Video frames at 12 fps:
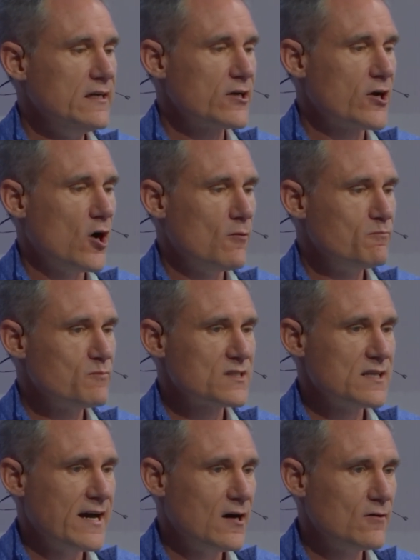comms
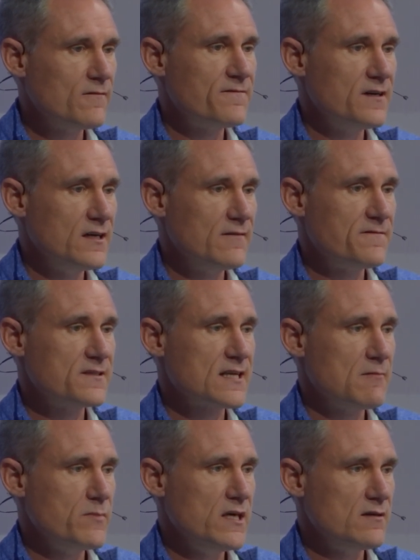now for
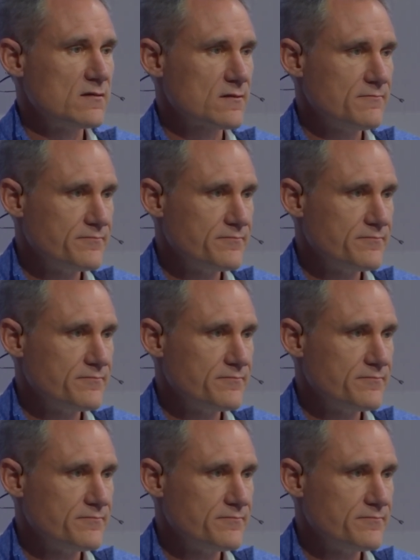some years.